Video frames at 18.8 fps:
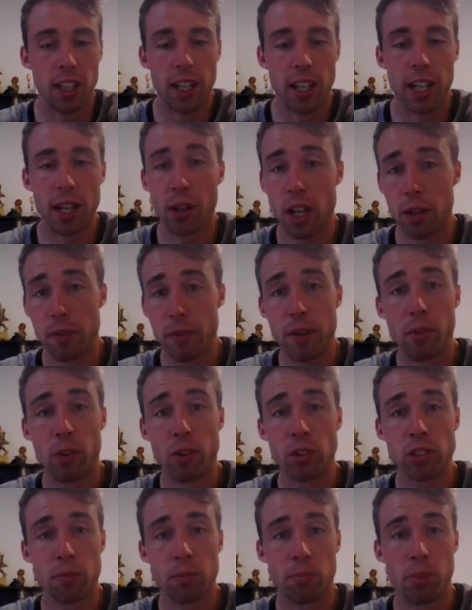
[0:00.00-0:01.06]
He'll get a bit more
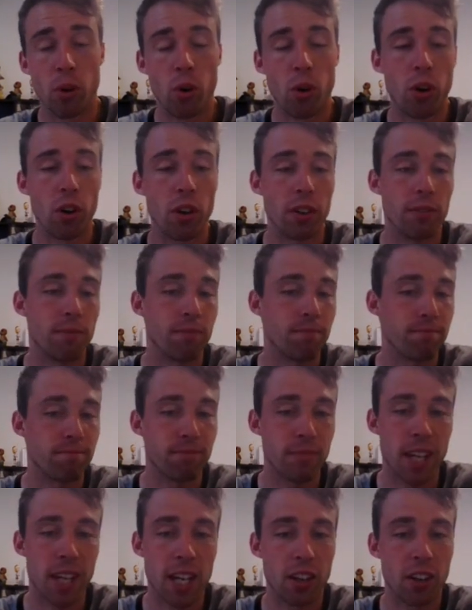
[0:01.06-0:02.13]
support,
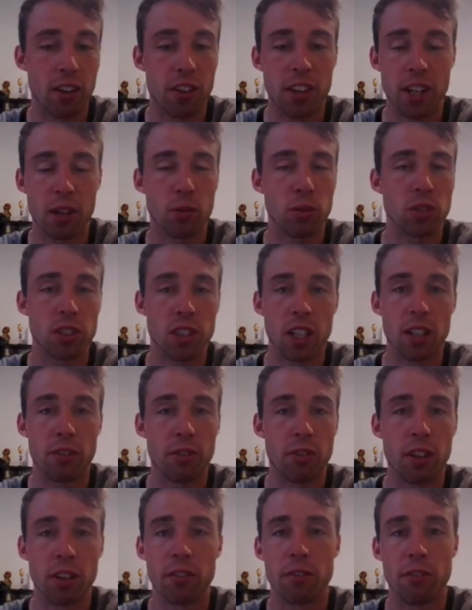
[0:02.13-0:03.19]
and I think we'll see a
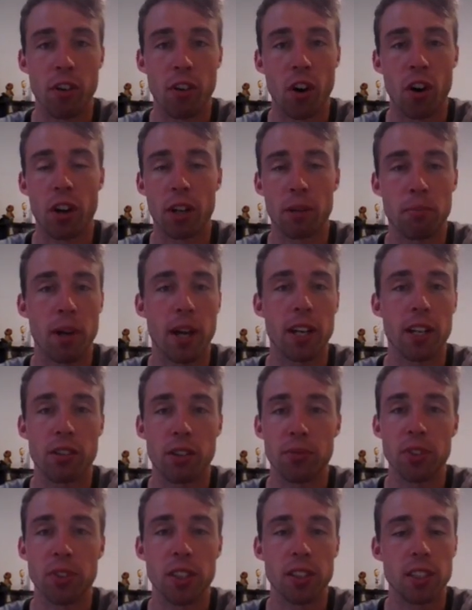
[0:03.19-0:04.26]
fit and firing Paddy
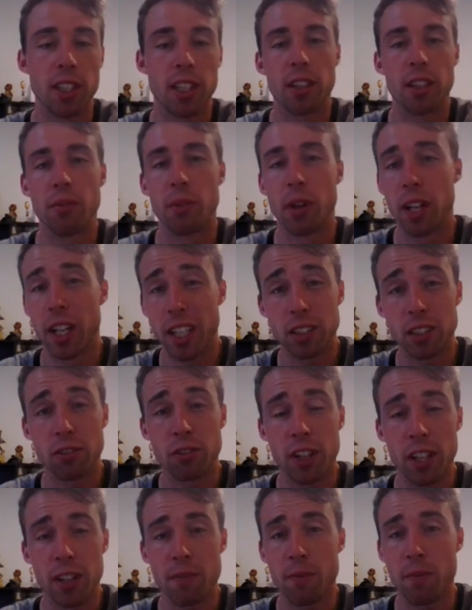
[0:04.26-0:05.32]
Cripps this year. And when he's
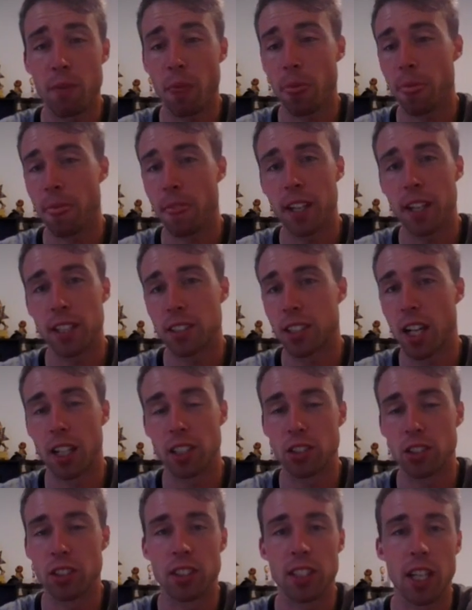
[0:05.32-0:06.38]
fit, it's
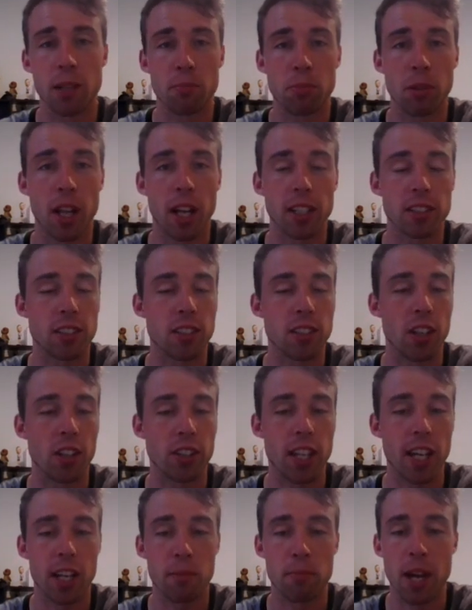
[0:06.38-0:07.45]
110 plus, no
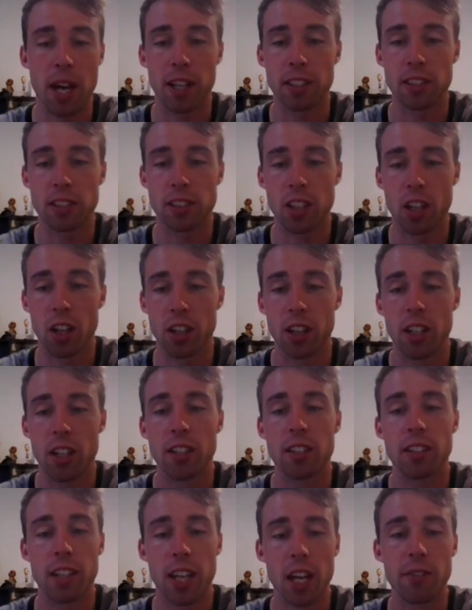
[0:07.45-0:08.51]
doubt about it. So
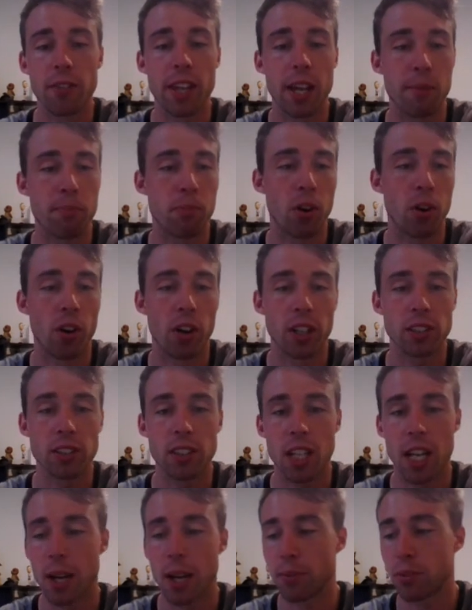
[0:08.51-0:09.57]
to get him at that price,
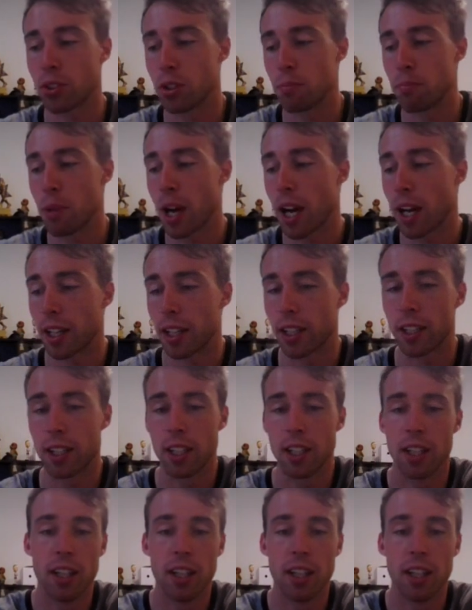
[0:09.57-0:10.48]
absolute bargain.